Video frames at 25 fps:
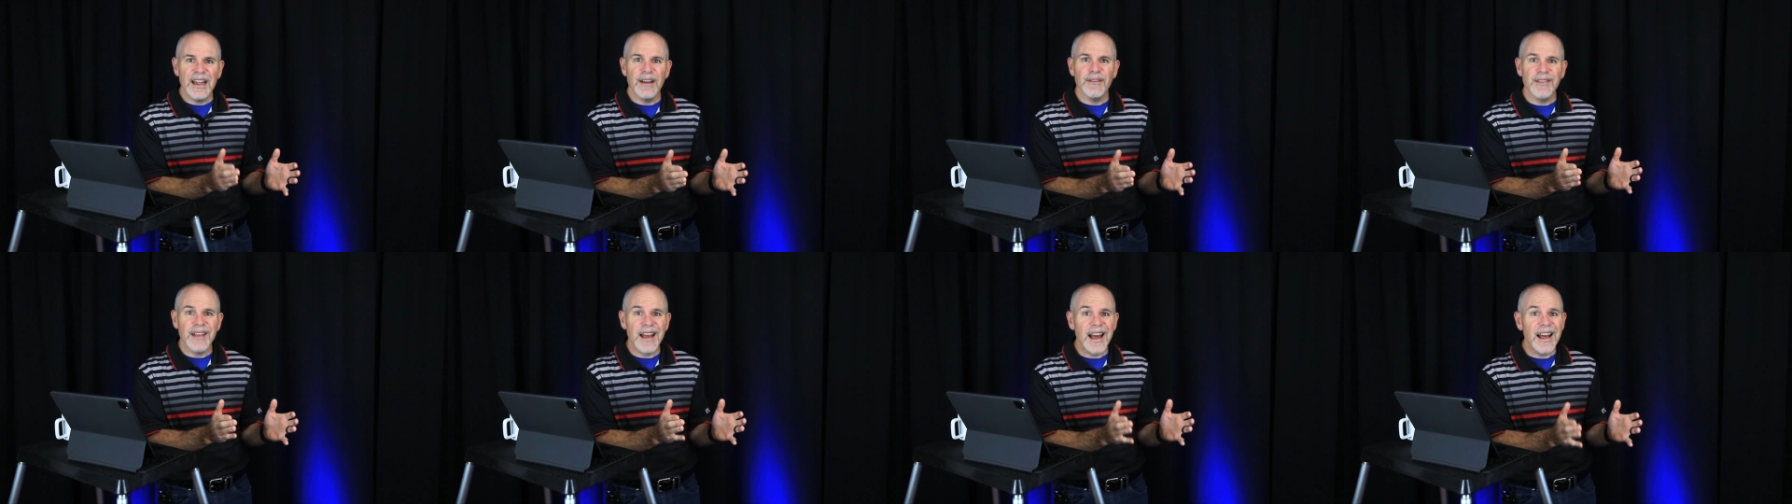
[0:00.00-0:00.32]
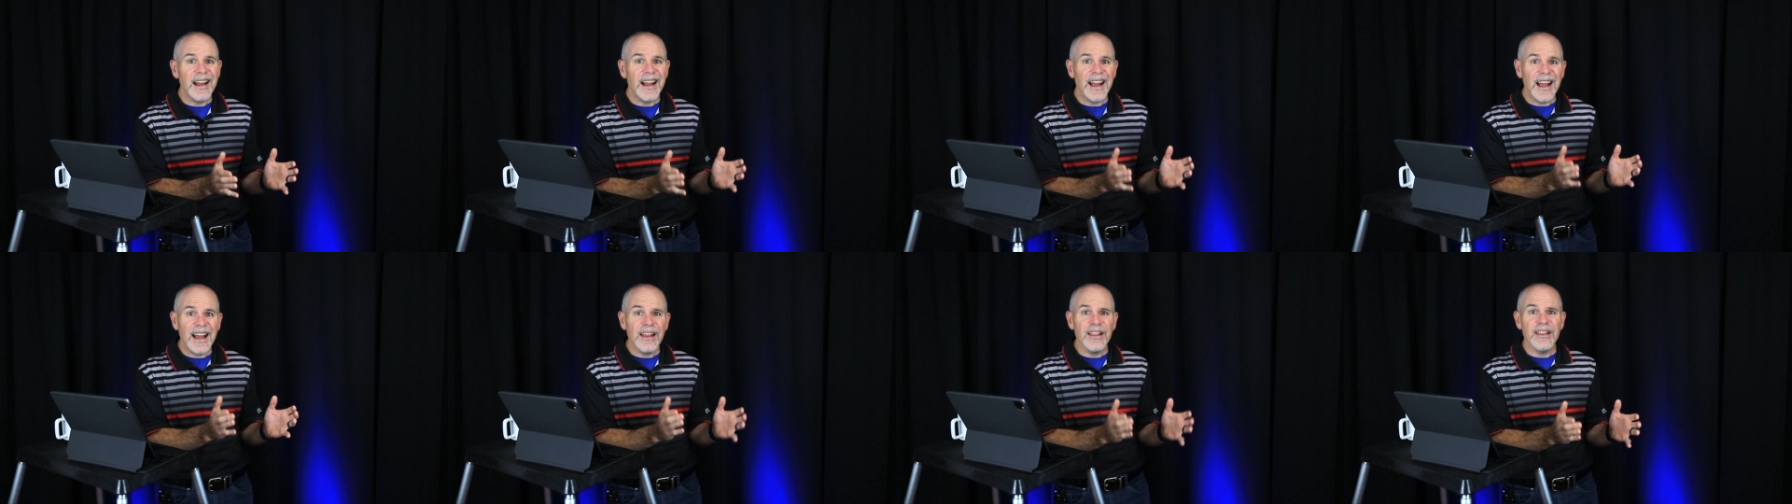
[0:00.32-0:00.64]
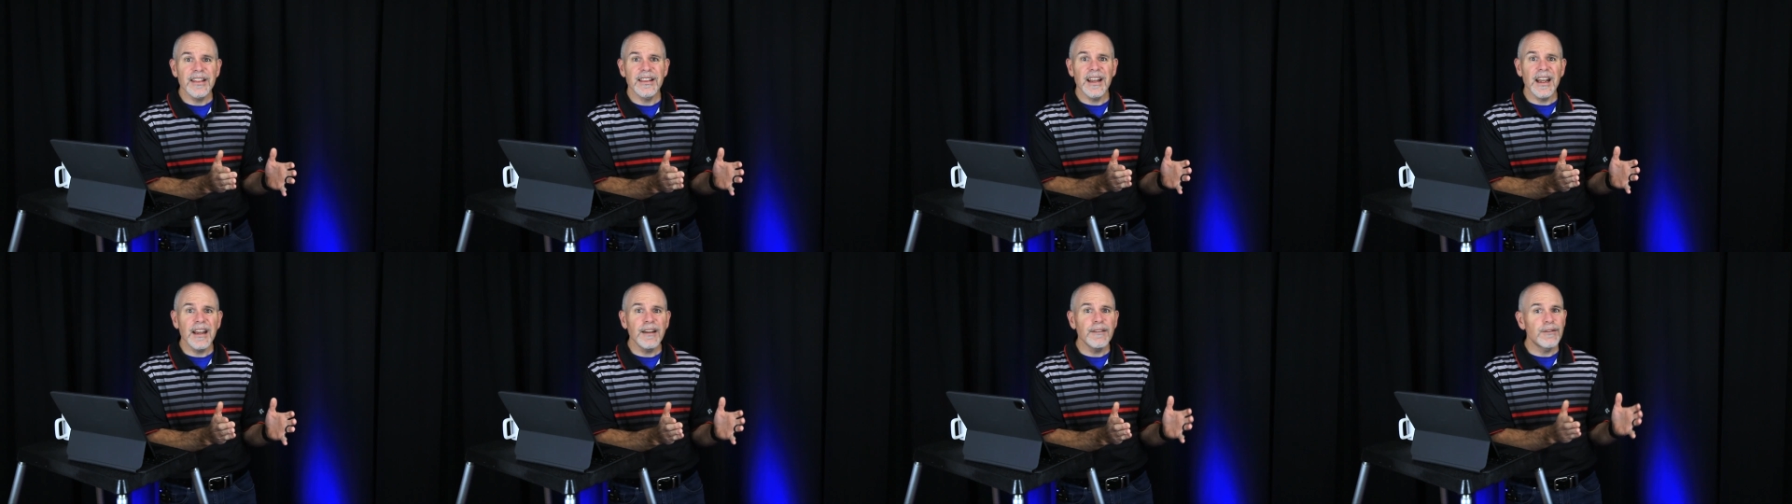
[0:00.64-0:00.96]
if that
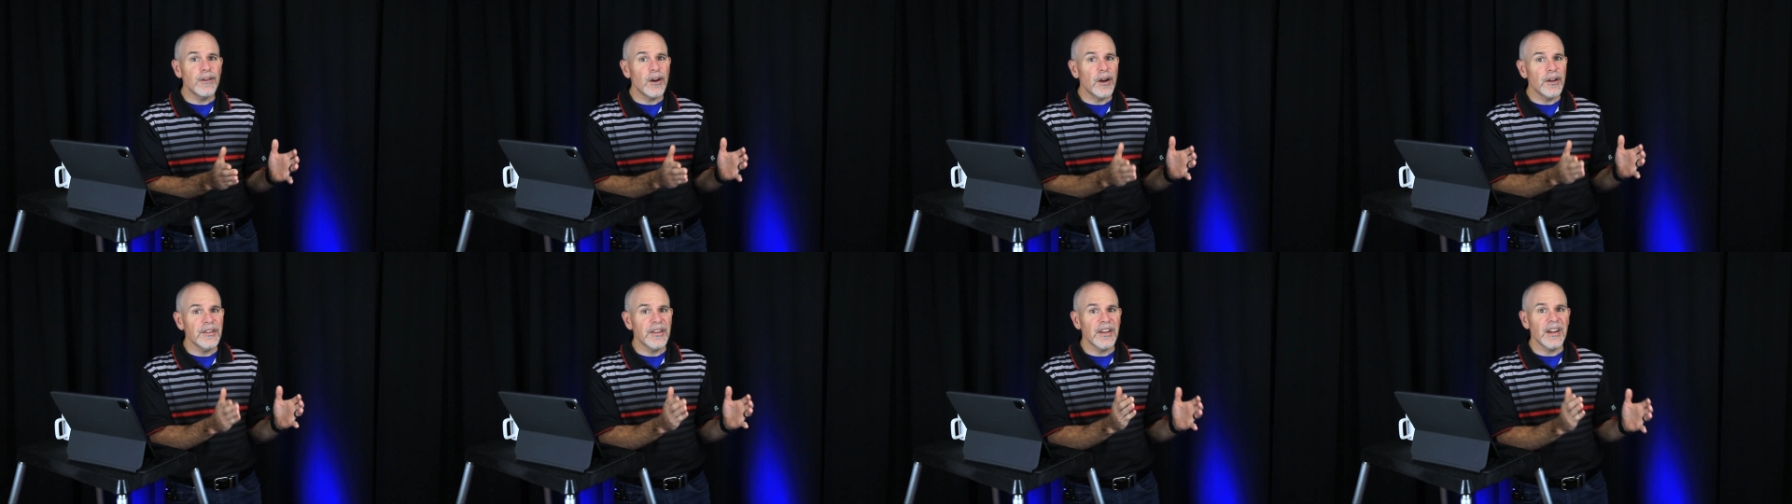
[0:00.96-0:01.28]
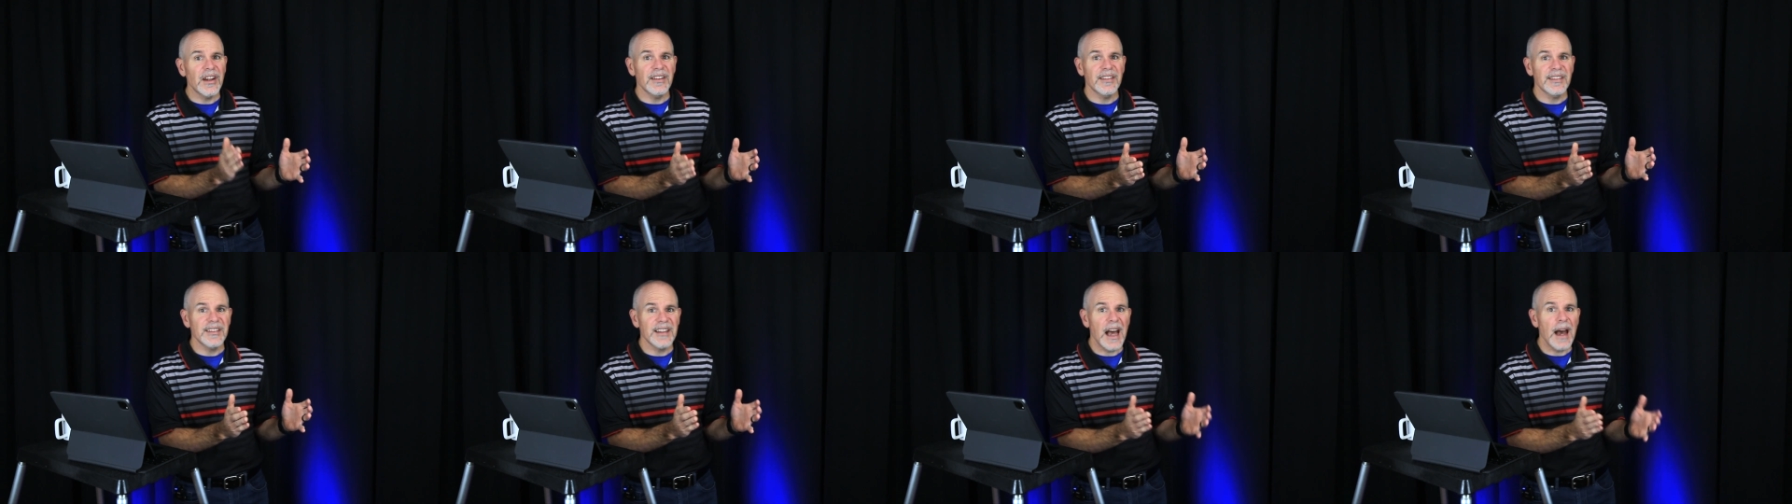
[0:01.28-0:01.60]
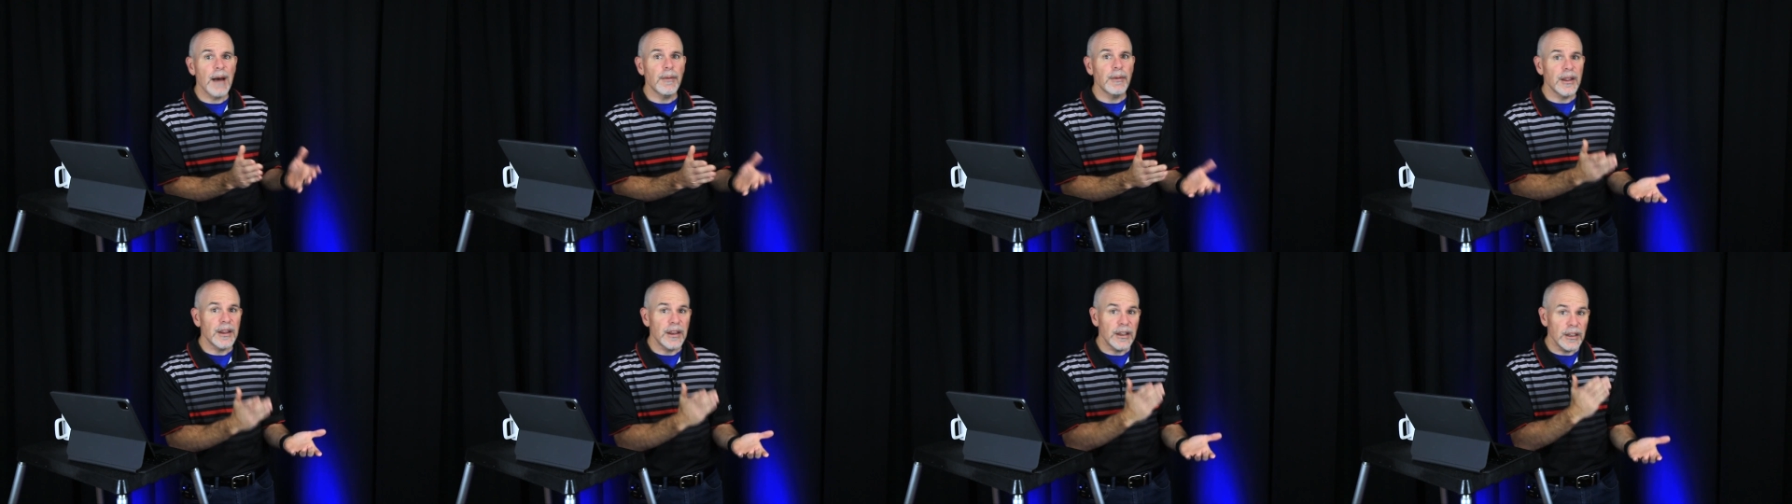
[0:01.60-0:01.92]
eighth day falls on a
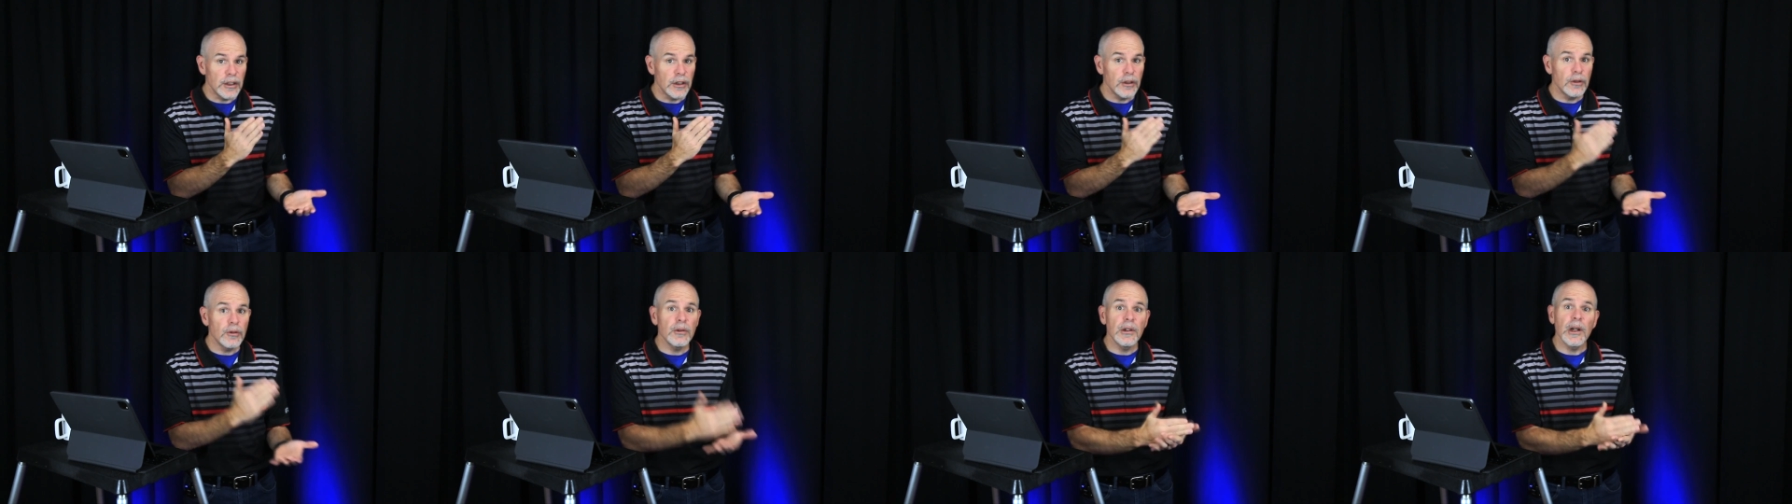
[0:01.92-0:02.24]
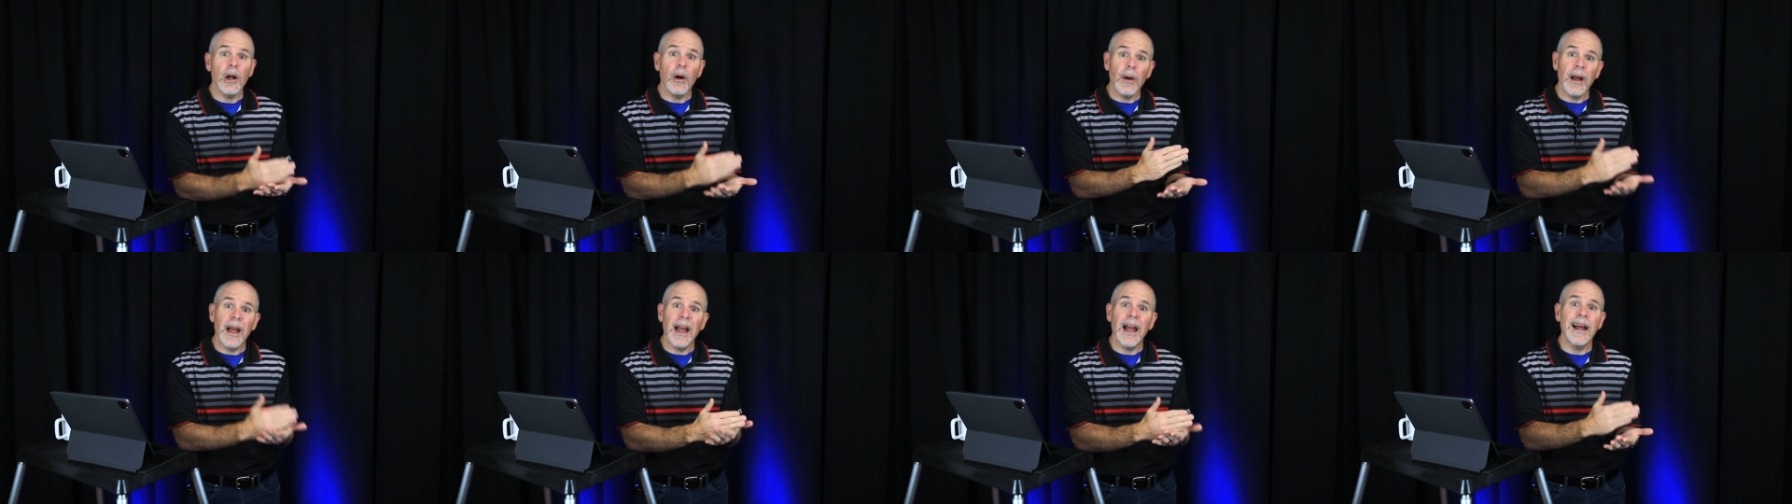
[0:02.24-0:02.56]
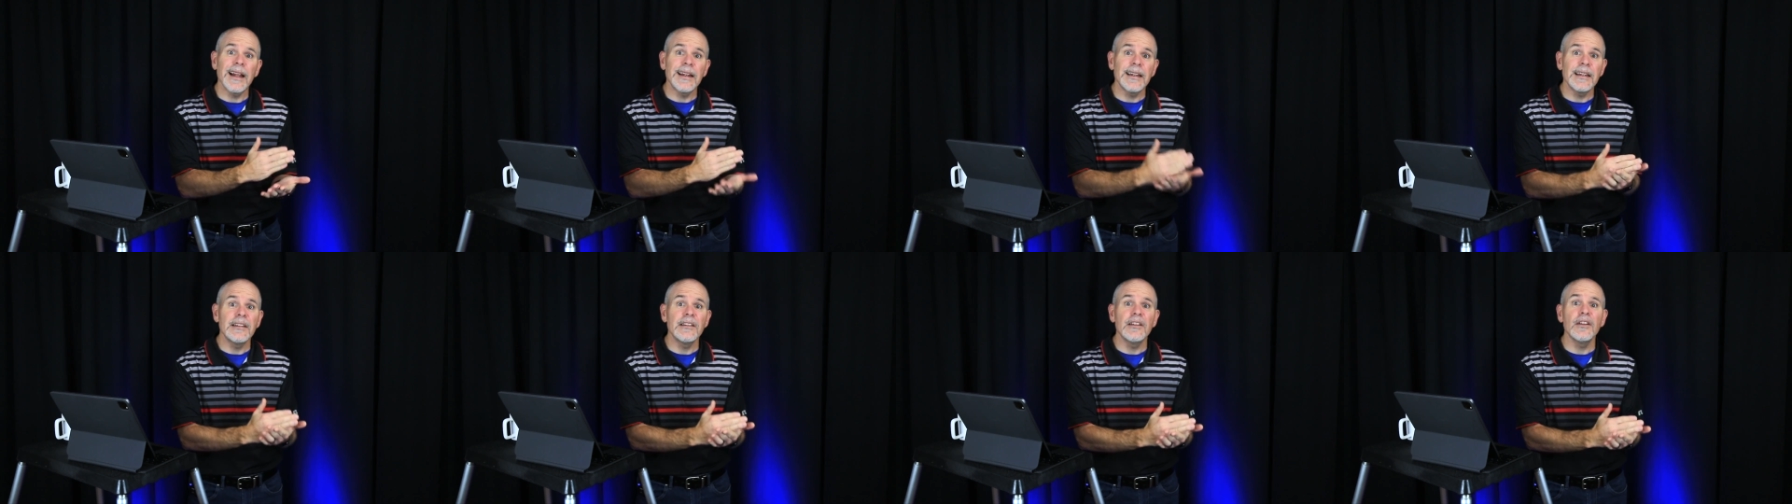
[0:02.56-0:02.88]
Sabbath, you go
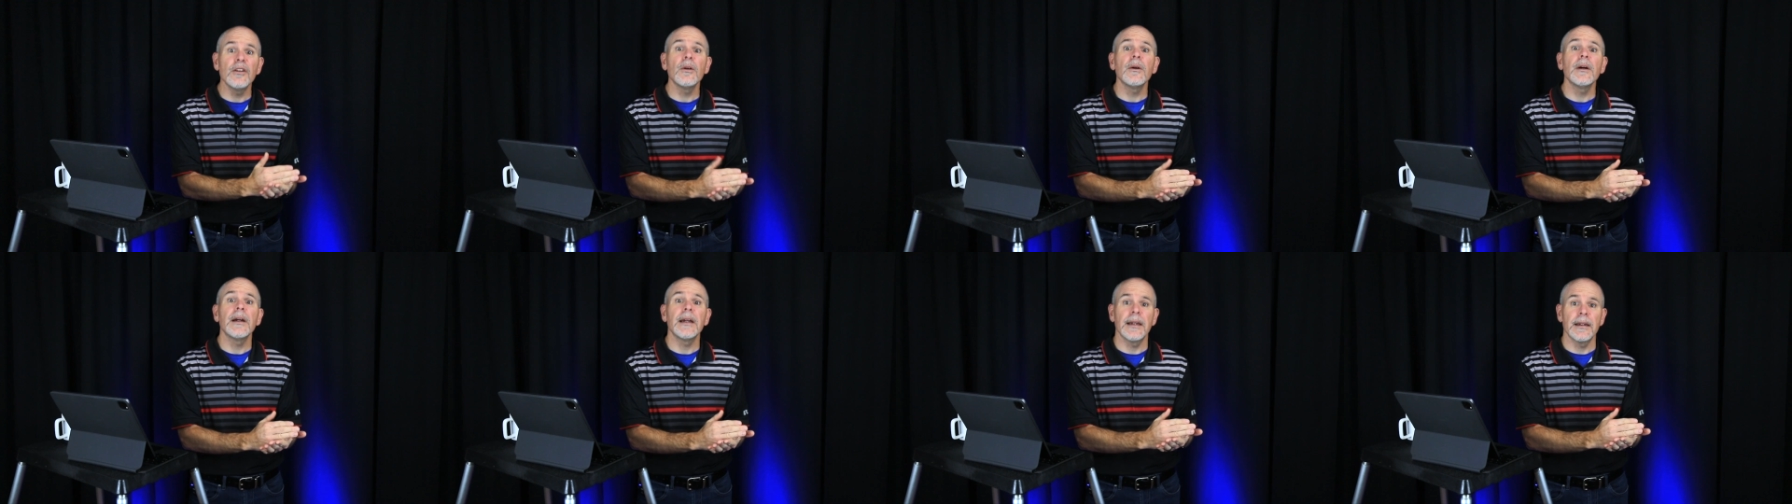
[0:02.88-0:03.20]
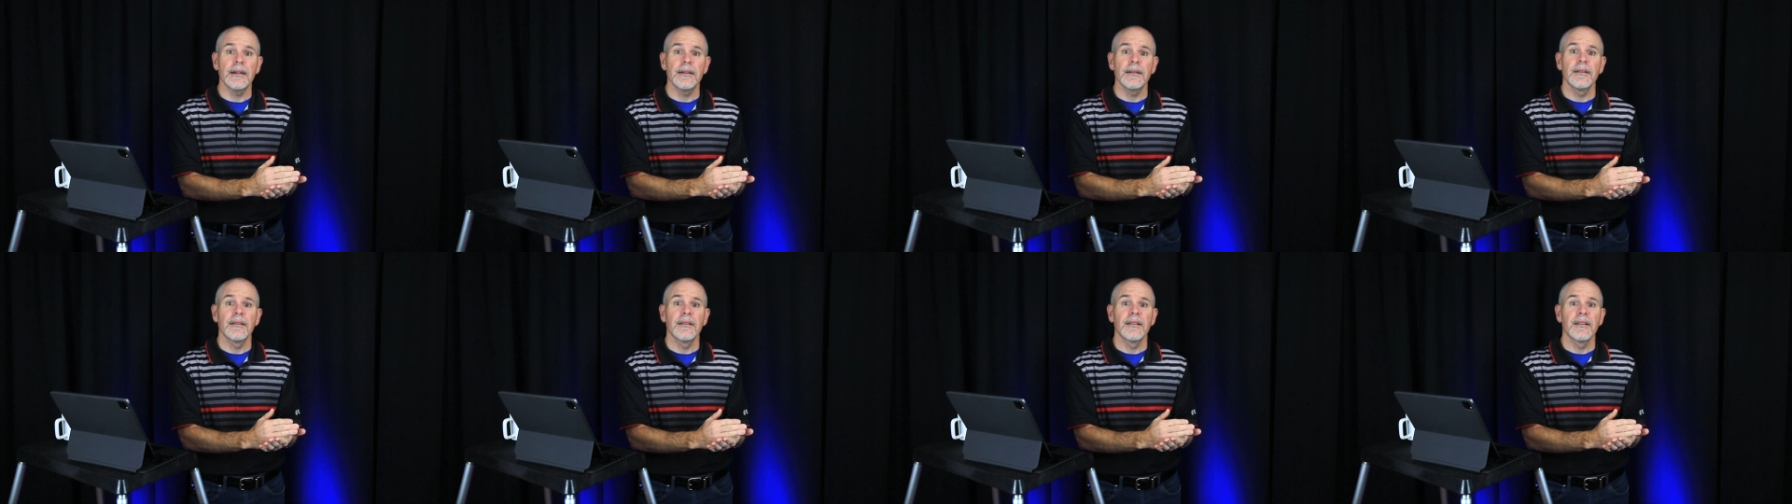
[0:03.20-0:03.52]
ahead and do it